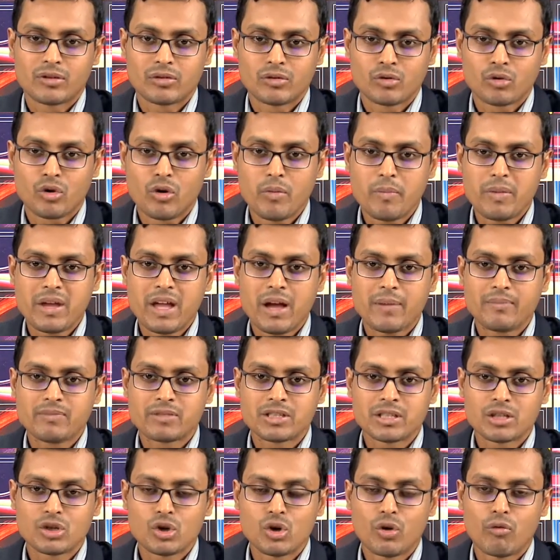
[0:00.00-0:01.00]
Chromium
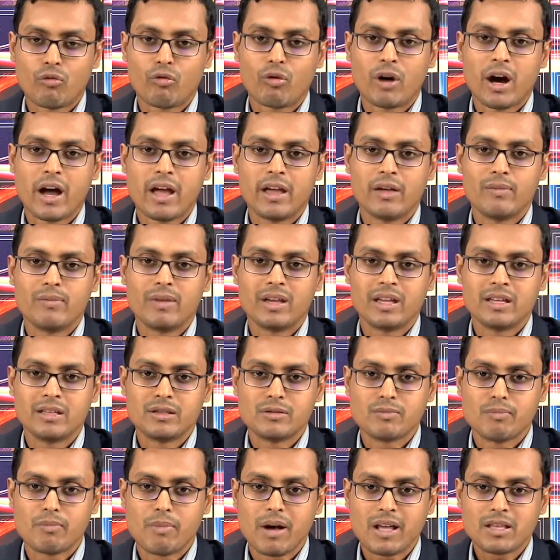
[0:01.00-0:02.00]
CO5 is
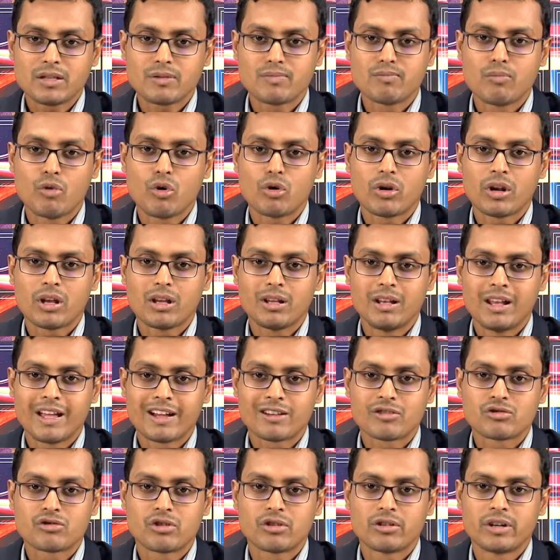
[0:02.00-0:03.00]
much more
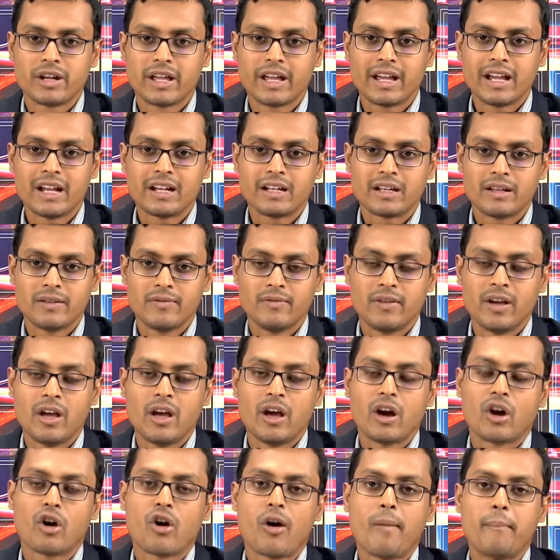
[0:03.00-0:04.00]
electronegative
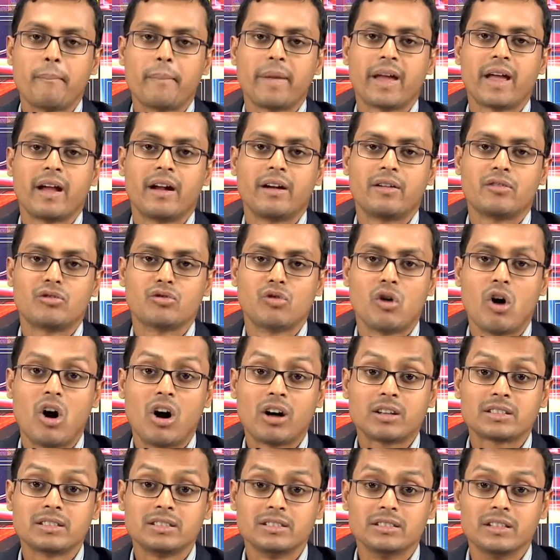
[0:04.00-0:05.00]
compared to
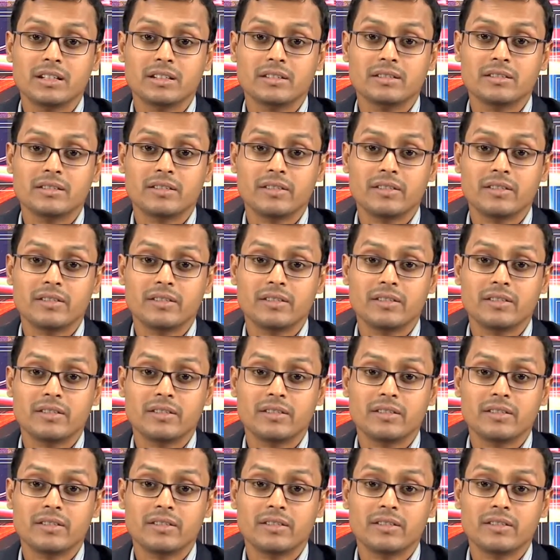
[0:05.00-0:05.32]
oxygen.